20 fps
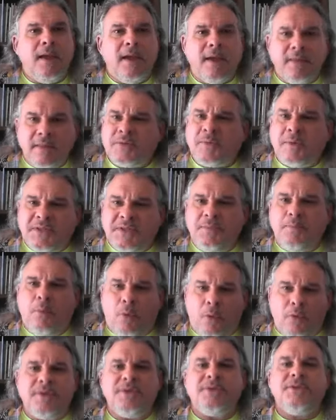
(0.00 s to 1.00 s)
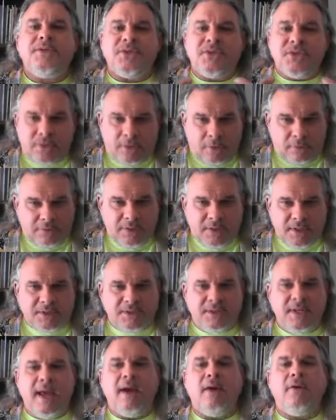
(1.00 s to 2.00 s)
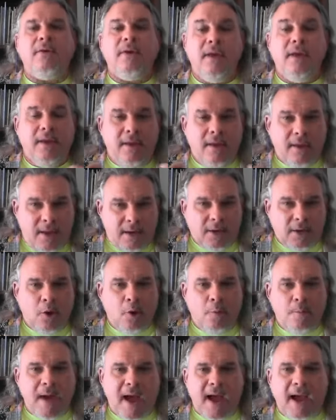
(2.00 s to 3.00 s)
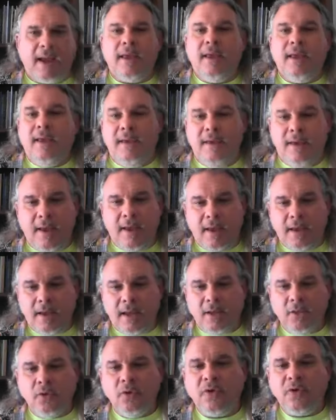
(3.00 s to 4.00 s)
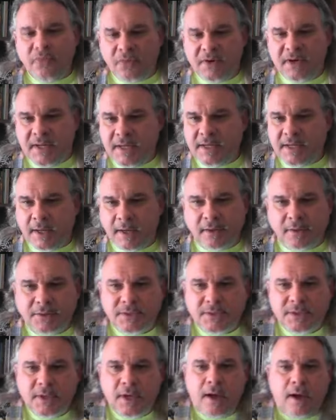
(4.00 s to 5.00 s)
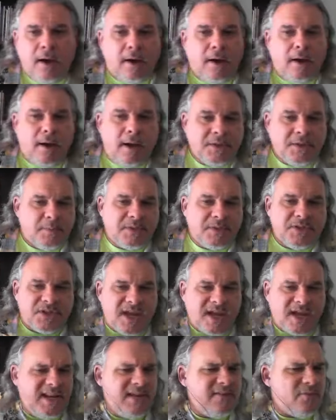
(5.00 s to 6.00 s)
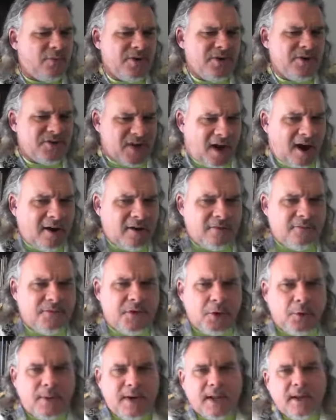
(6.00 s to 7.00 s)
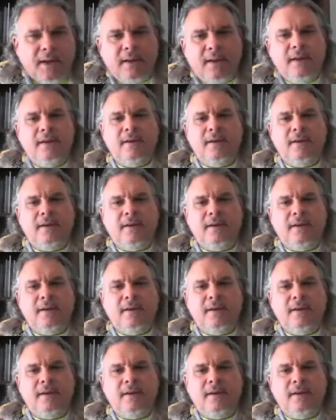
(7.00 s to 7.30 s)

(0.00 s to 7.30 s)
And that's why it's important to slow things down and go back and look for details as much as you can, even when you're tired of doing it.